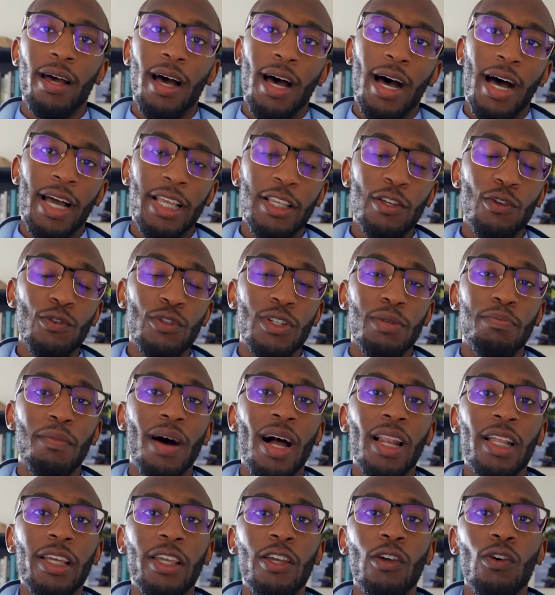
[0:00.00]
I use
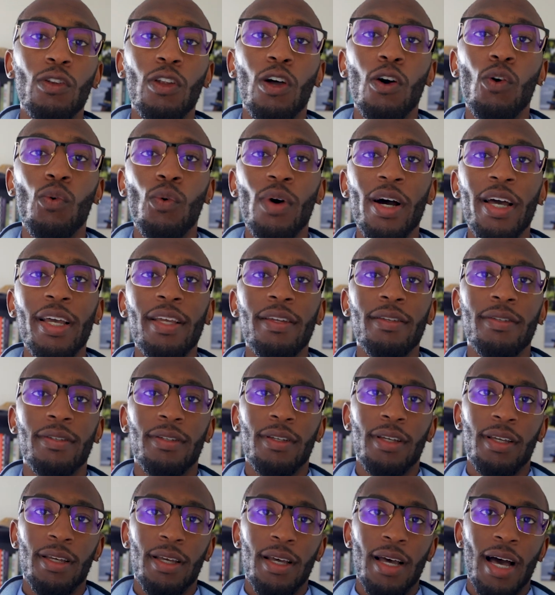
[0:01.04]
Molecule 01,
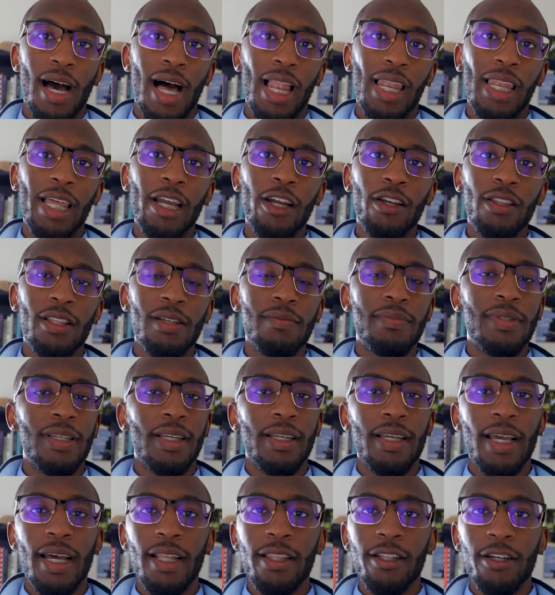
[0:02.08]
I layer them
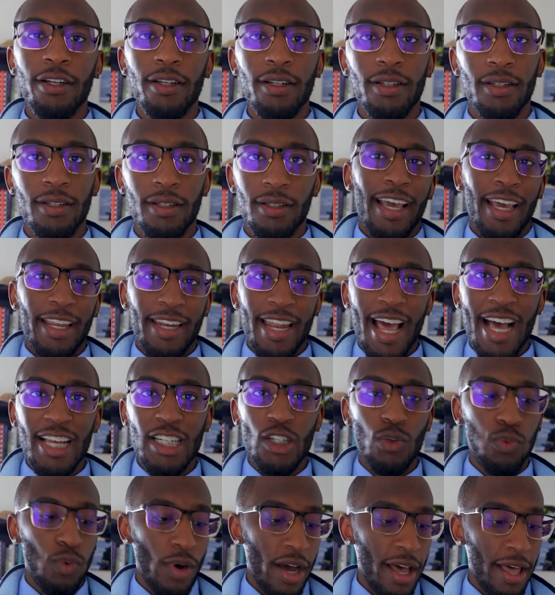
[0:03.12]
together, and
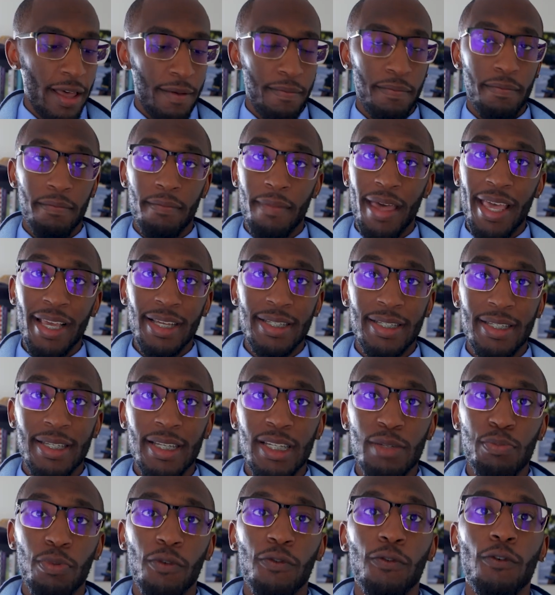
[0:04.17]
that's what makes
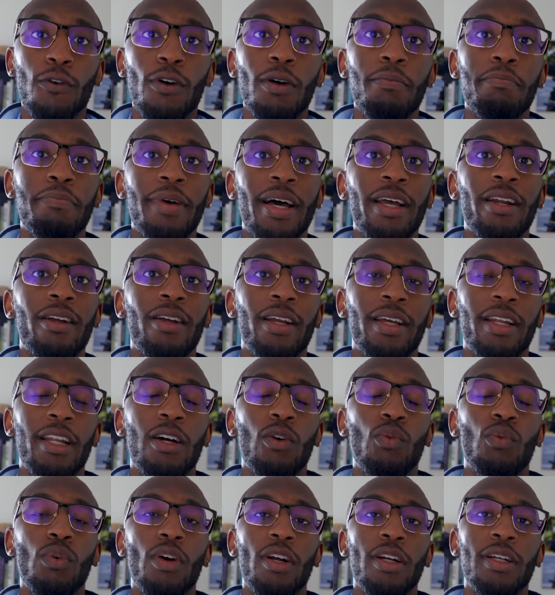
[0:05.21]
this perform better, and it
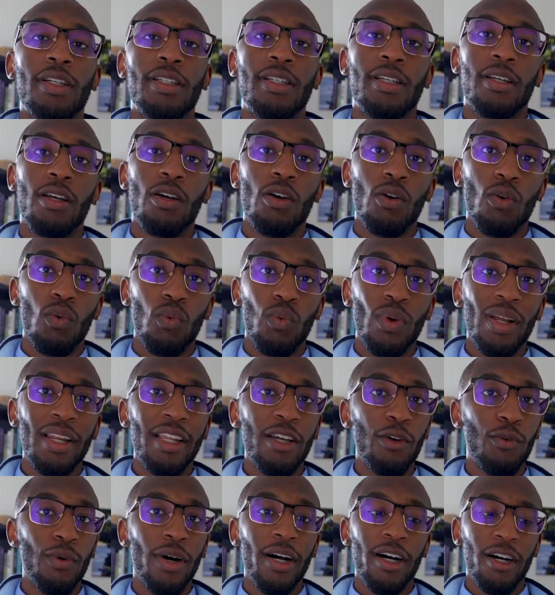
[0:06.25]
works
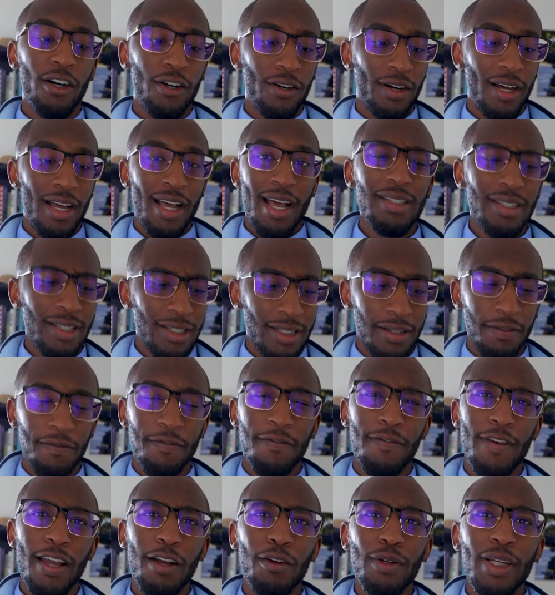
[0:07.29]
really well. This is a
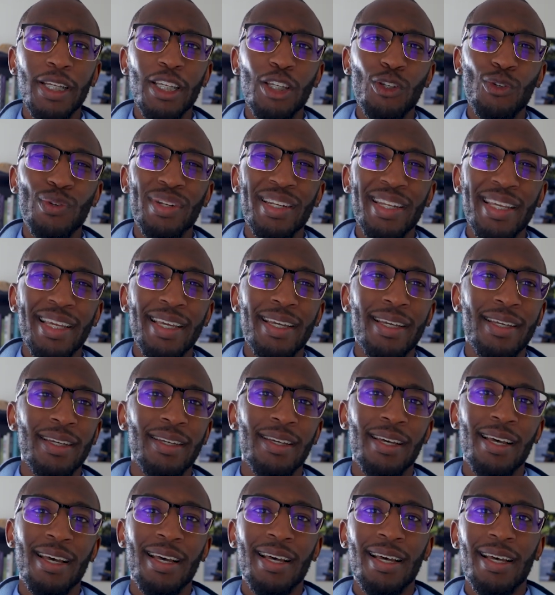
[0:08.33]
very unique
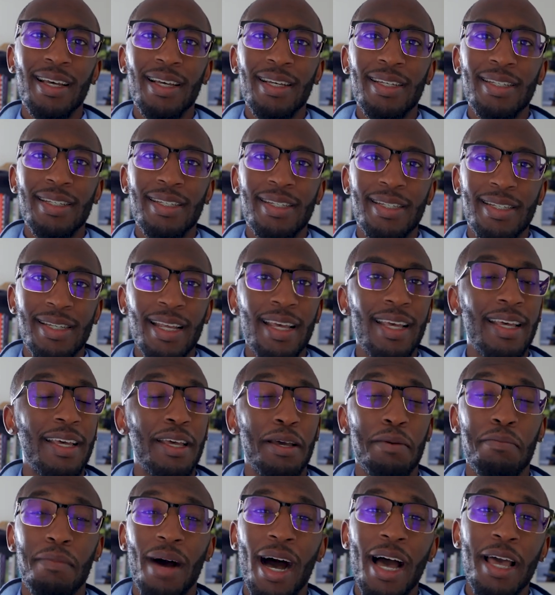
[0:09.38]
scent
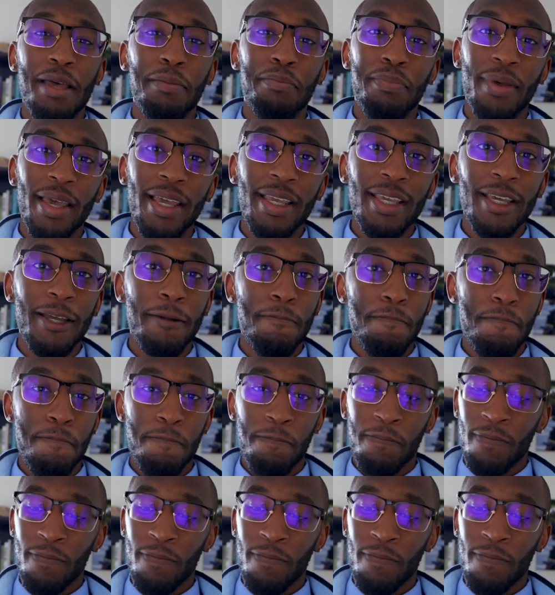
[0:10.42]
in my opinion.